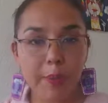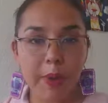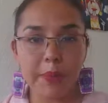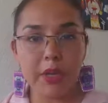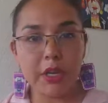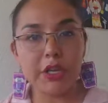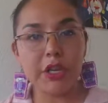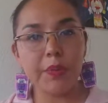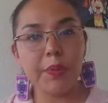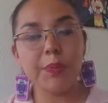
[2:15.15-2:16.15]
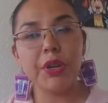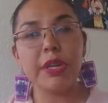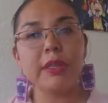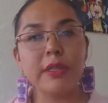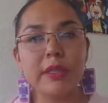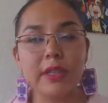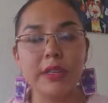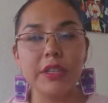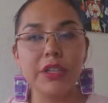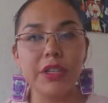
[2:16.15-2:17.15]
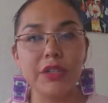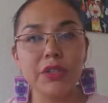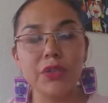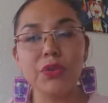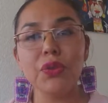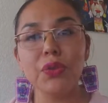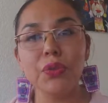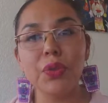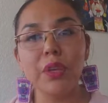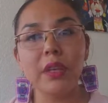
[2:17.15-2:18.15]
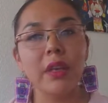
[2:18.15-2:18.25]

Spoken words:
population with pre-existing conditions due to the